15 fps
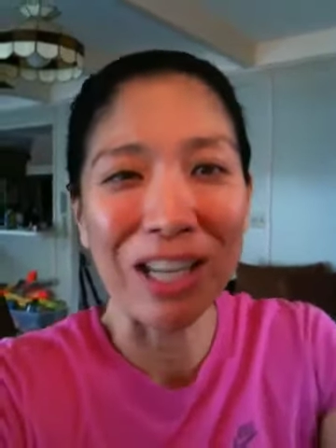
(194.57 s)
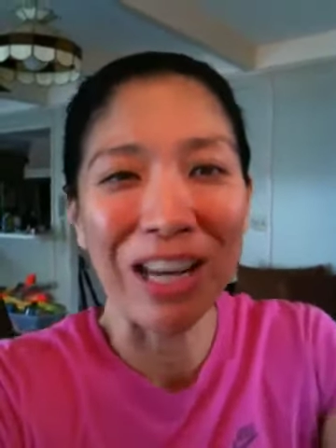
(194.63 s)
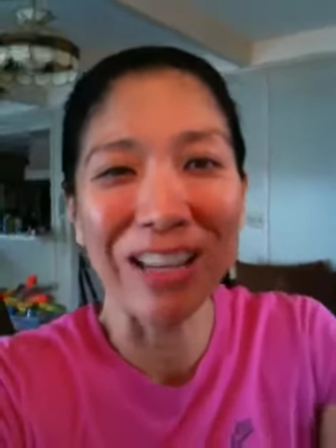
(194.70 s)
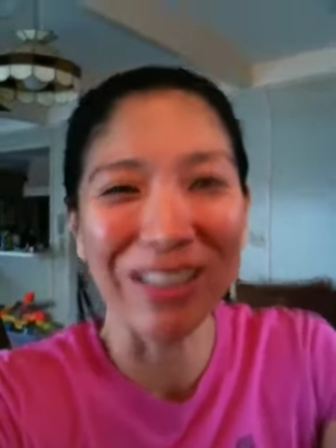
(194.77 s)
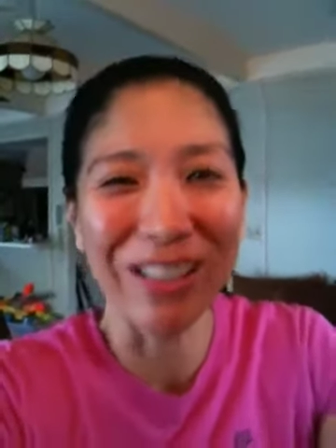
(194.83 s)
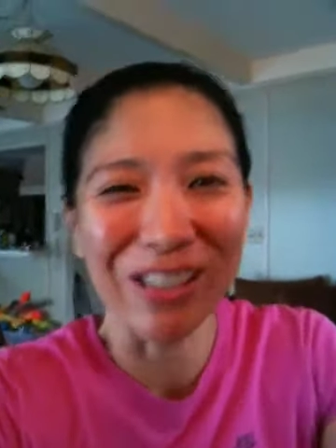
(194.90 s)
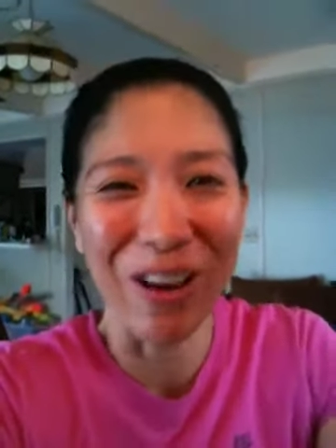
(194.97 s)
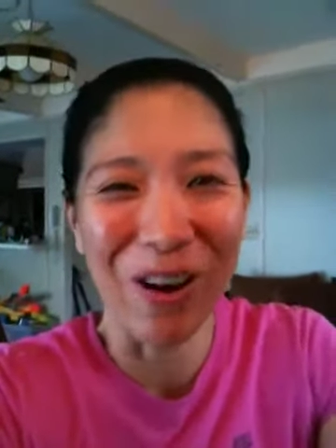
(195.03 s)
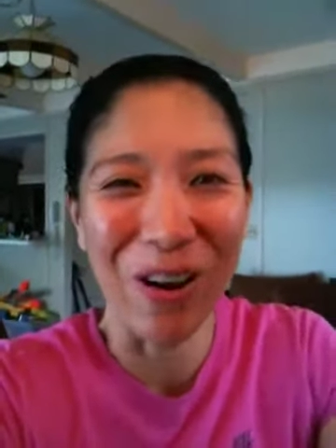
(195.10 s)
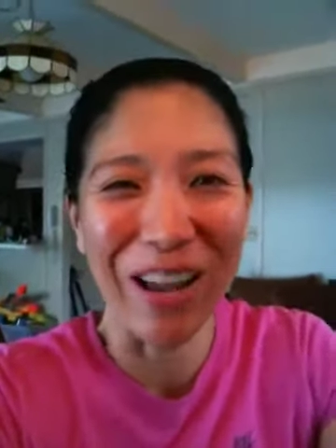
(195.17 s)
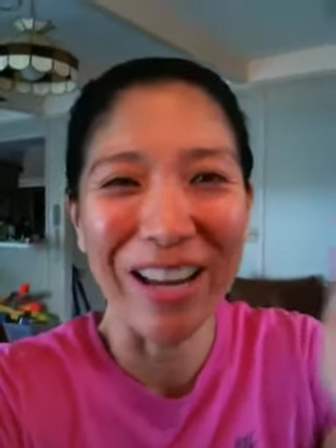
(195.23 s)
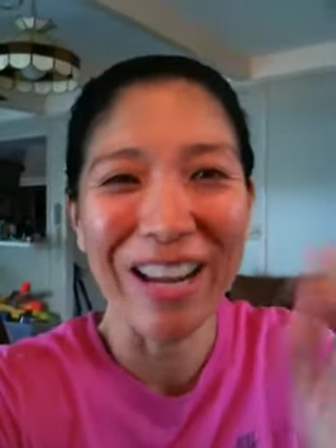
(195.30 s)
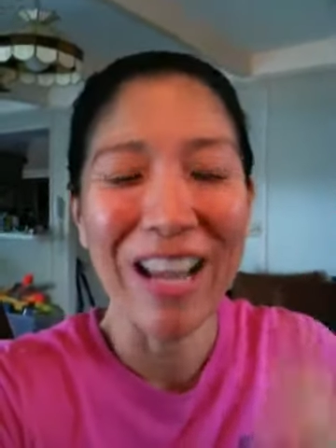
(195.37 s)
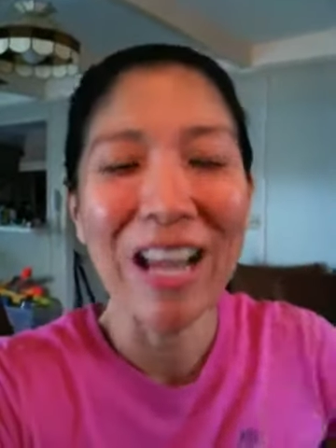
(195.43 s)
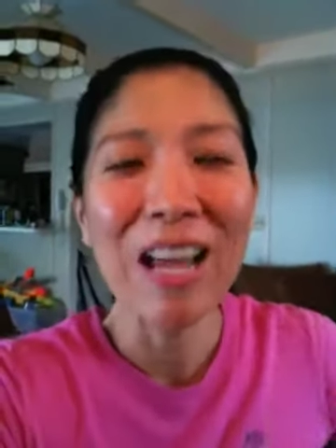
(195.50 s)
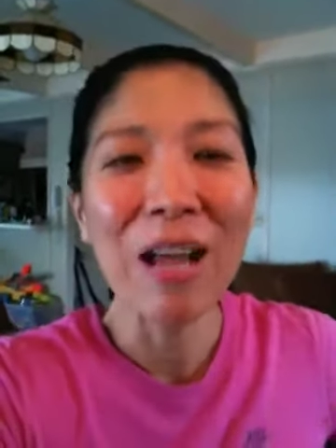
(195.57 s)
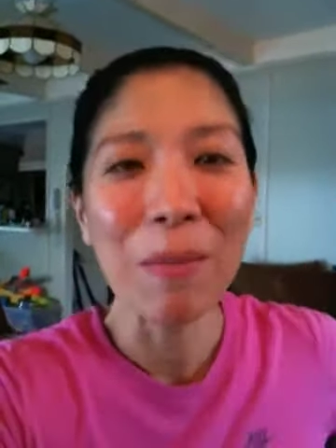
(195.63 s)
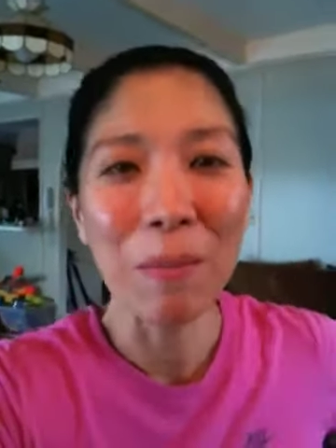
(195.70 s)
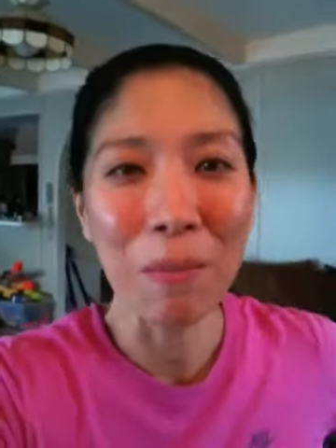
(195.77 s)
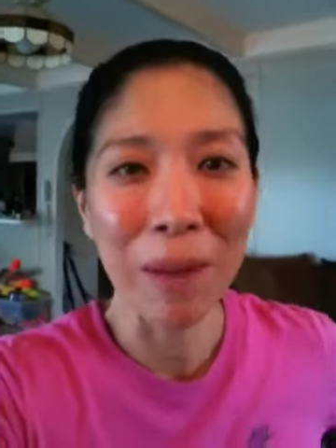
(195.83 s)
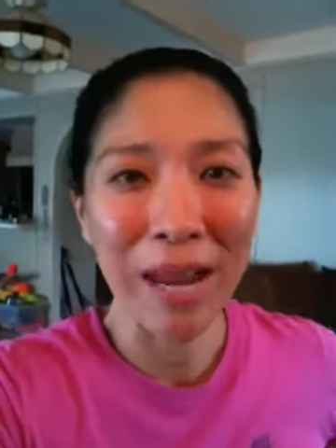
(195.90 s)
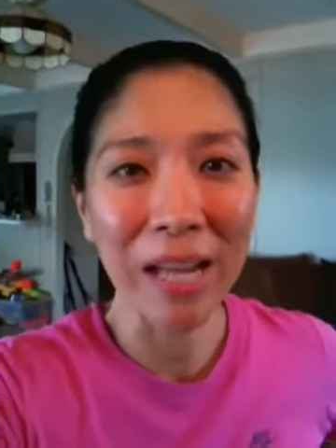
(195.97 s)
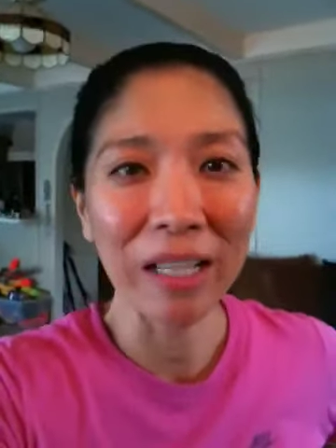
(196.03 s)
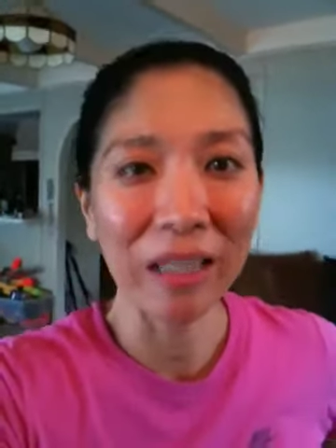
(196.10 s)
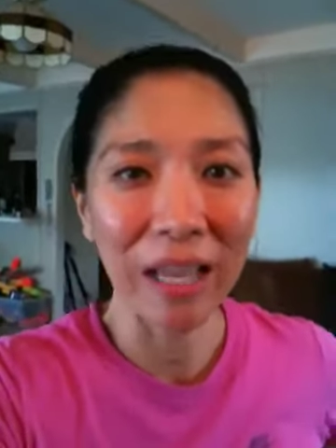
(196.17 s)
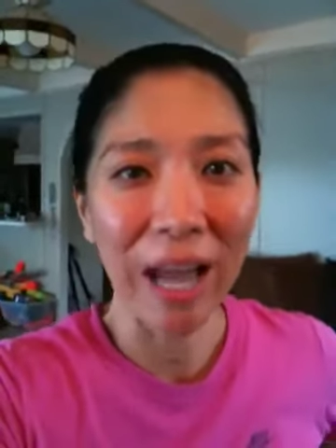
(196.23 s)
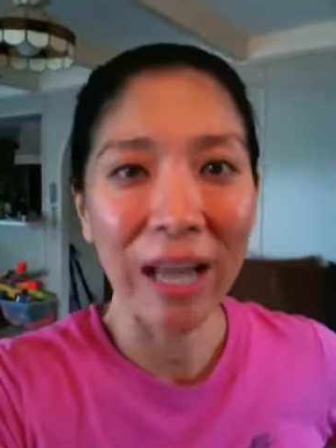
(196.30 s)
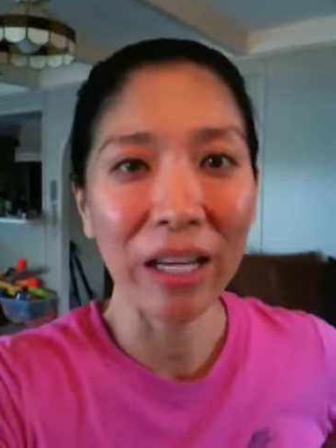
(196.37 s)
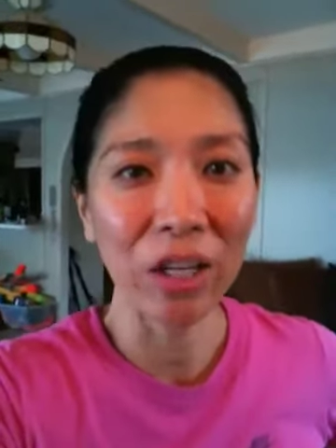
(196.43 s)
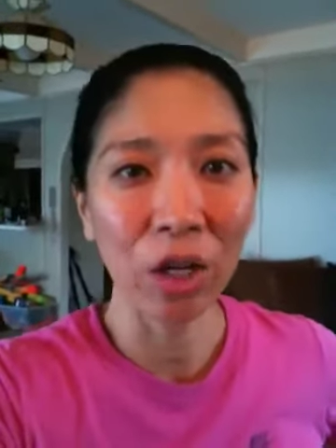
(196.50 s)
shuttle's going. Make
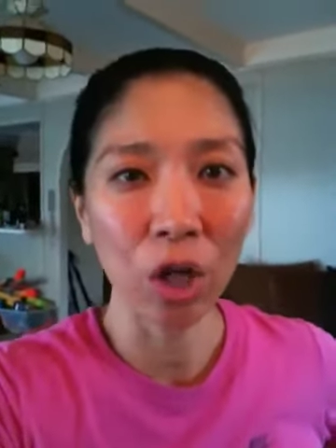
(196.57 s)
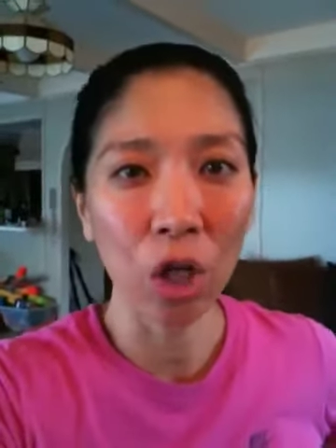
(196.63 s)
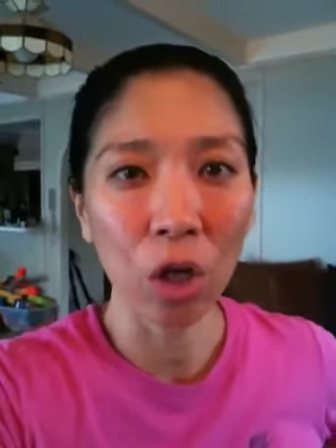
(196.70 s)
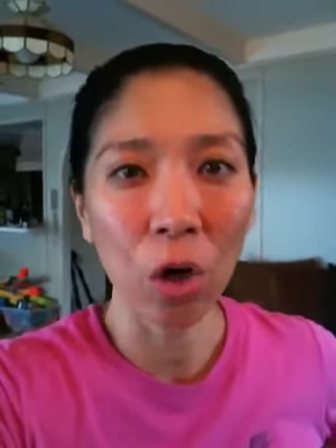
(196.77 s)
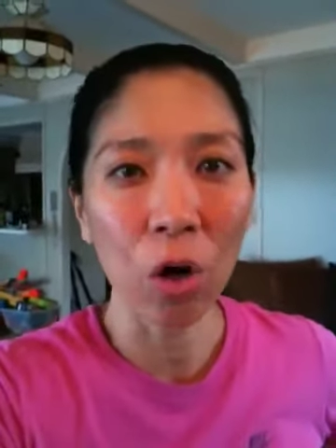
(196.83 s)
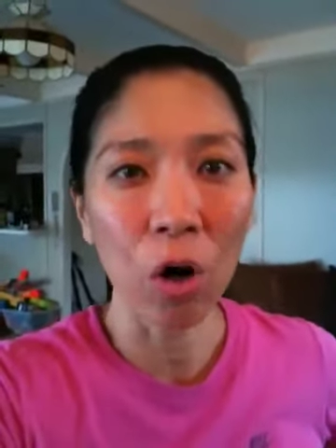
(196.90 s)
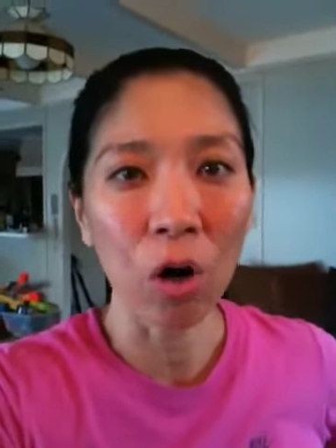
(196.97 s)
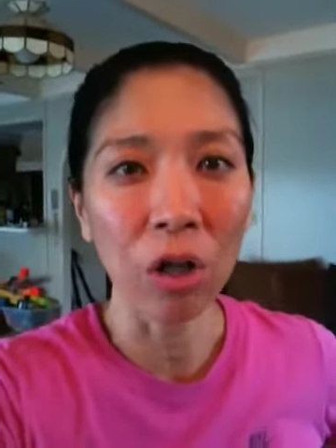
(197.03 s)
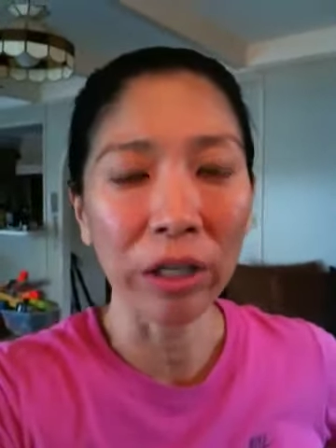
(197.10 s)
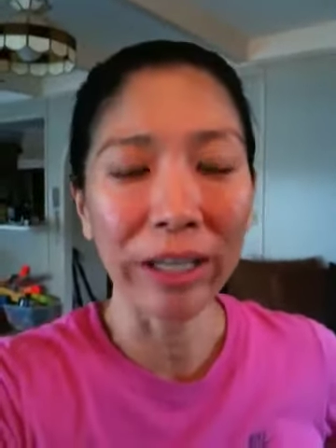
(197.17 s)
that your goal.